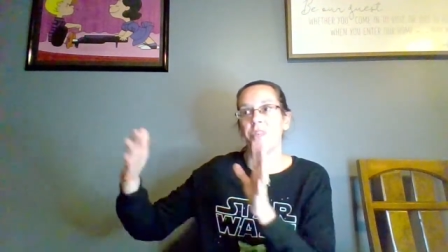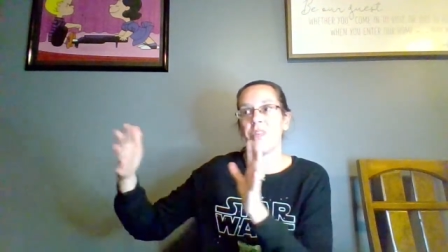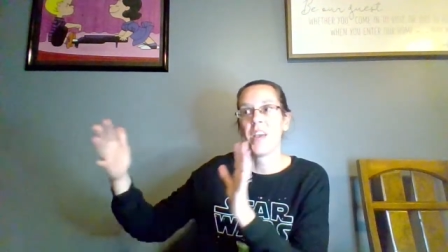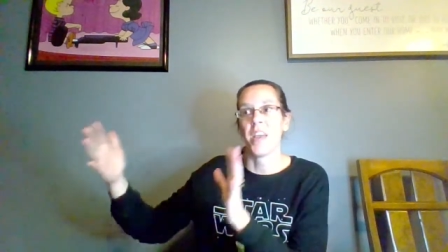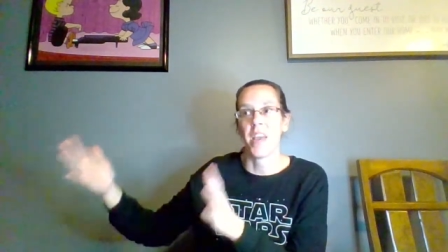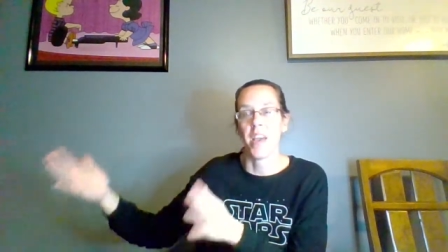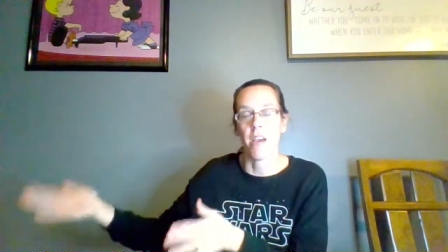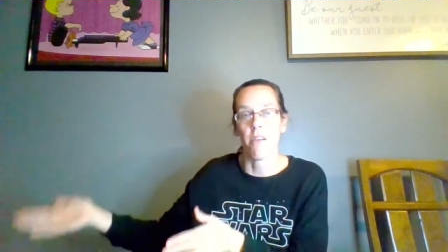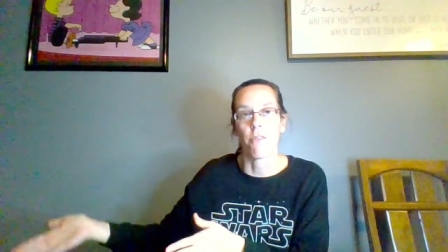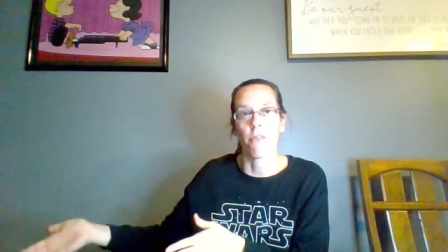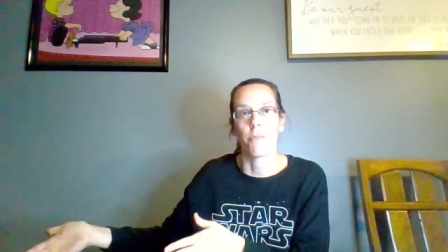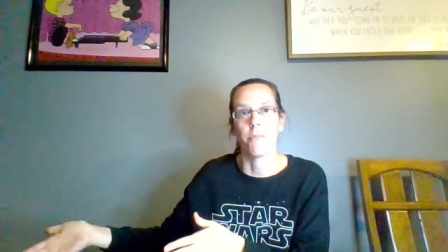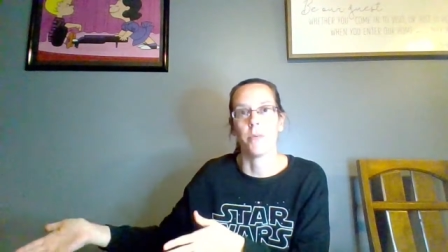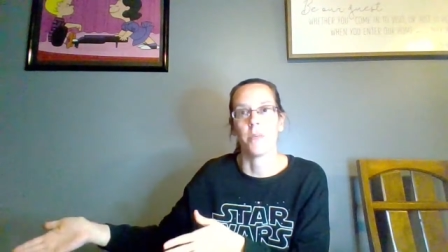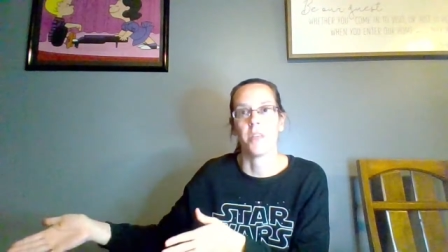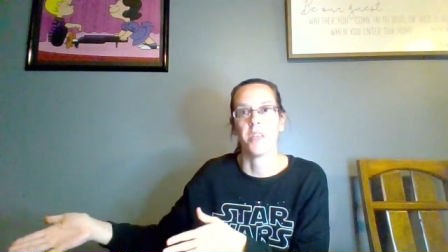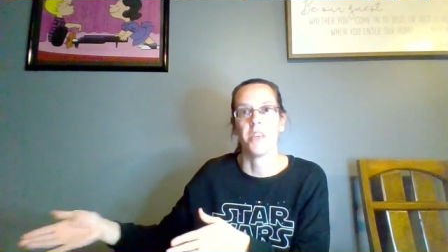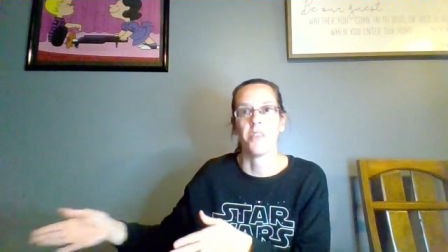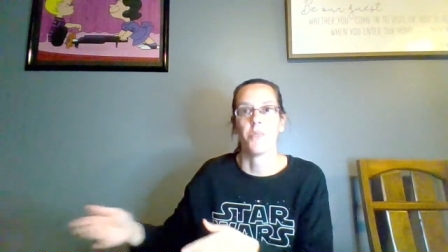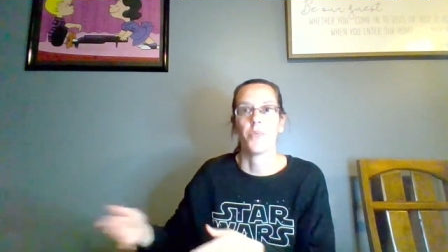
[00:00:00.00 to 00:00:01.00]
Would they ever
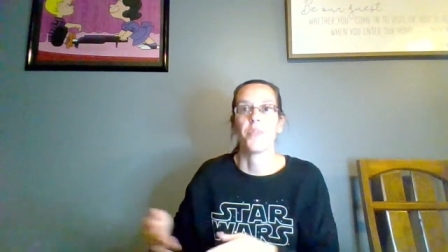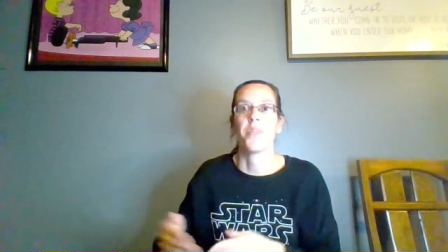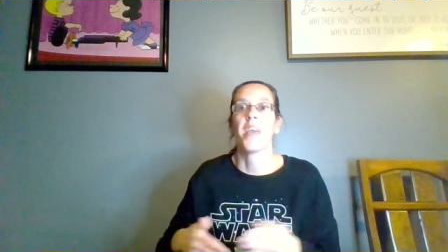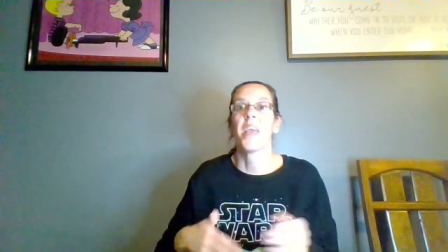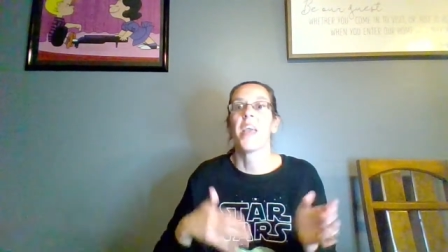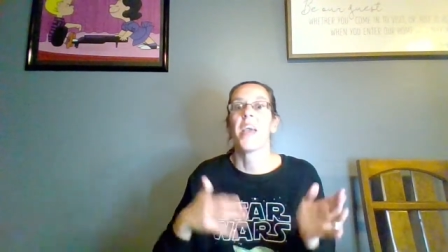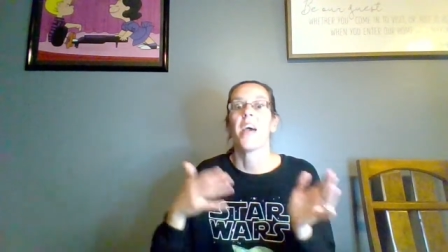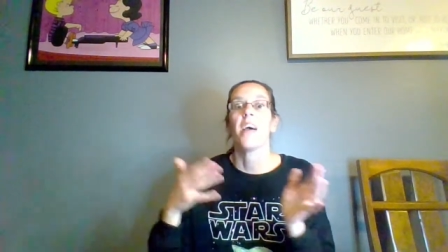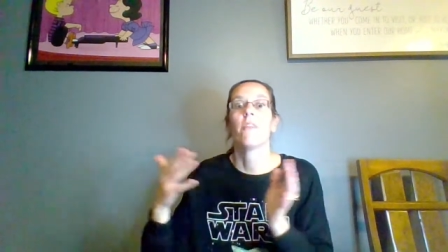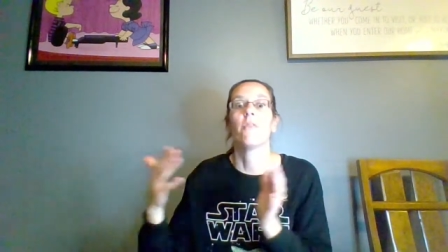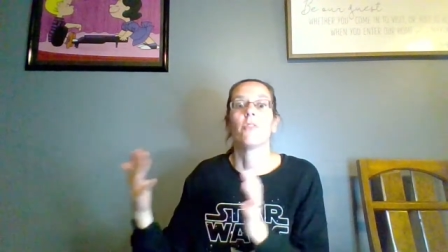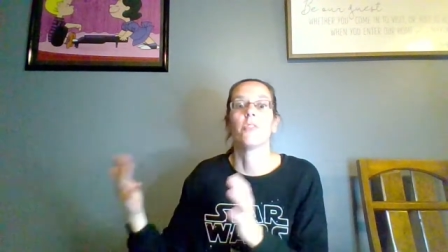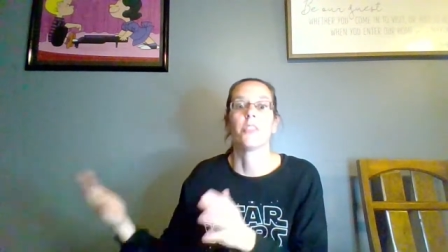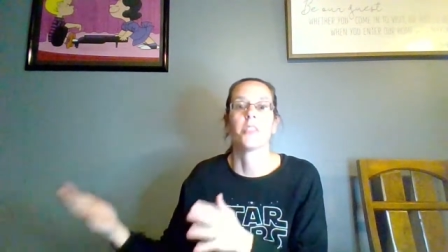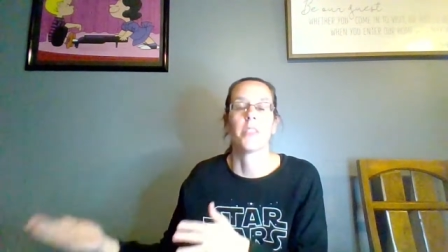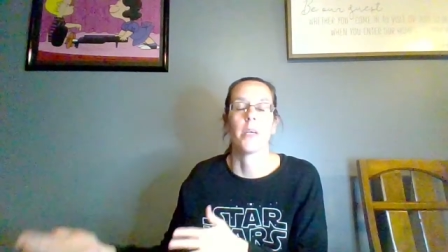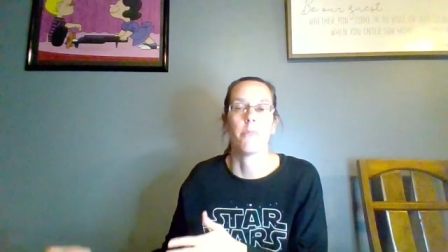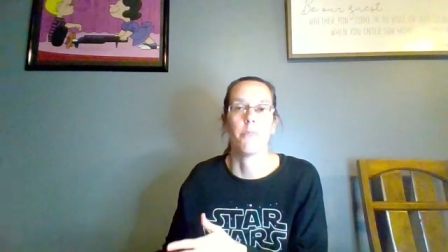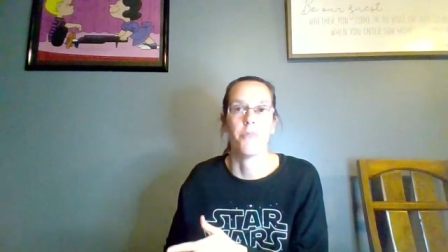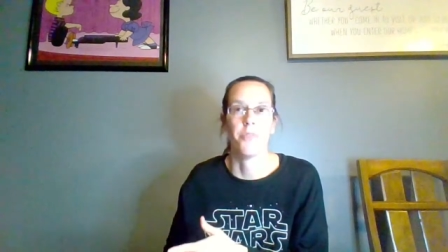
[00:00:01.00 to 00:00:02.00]
believe? Would they ever
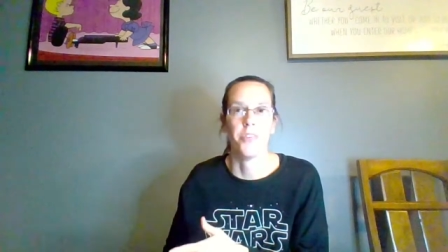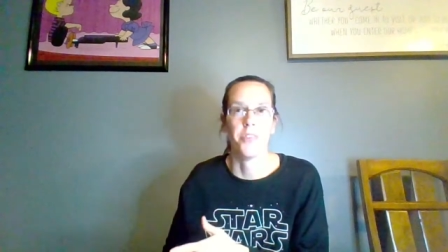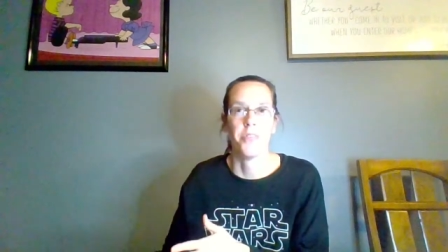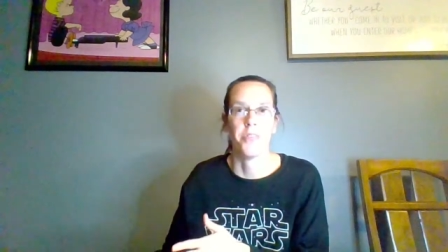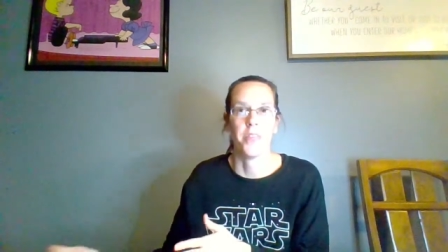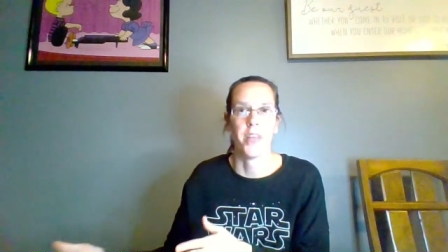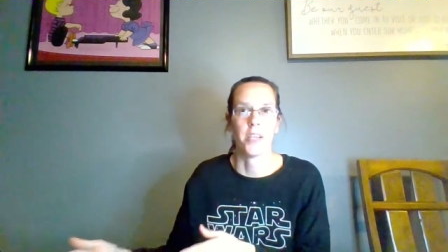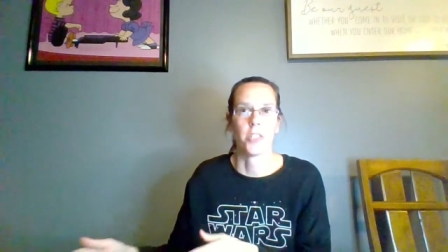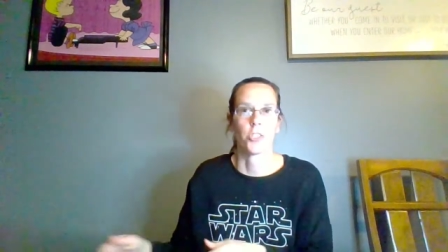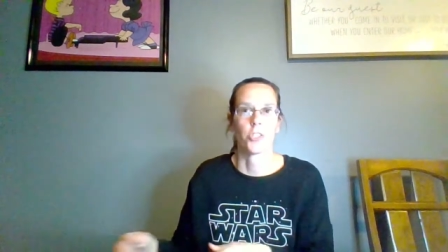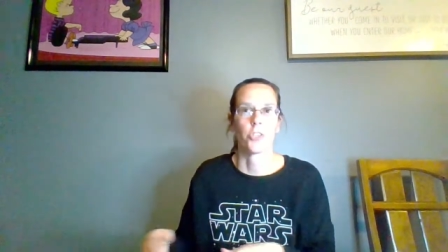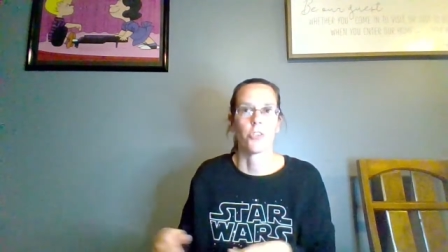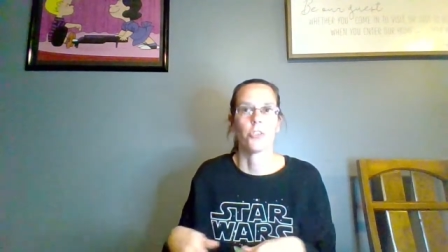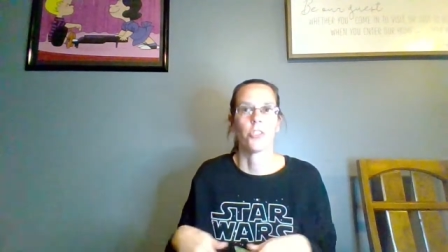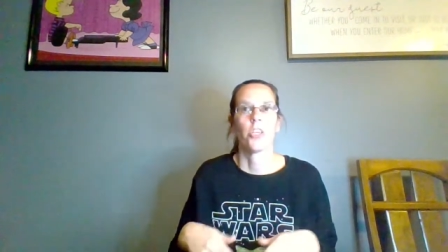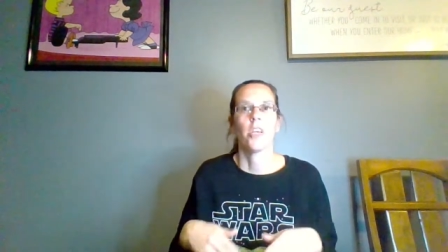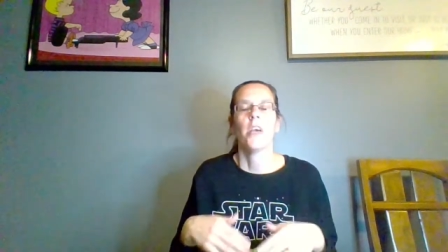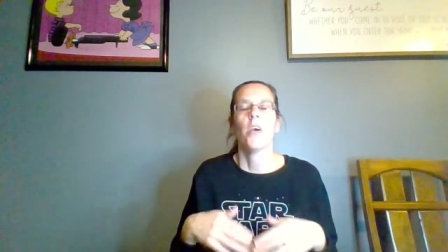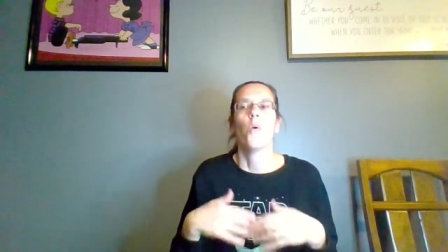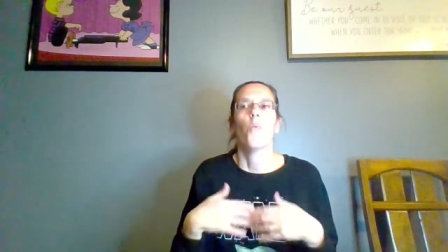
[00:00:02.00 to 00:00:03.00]
step foot in that
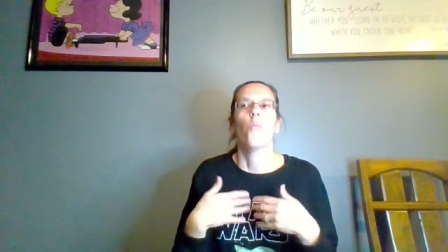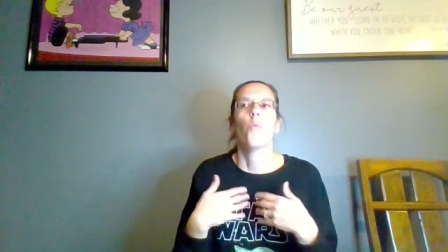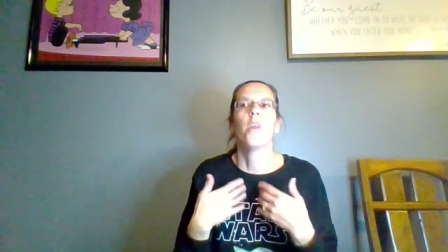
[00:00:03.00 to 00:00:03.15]
church?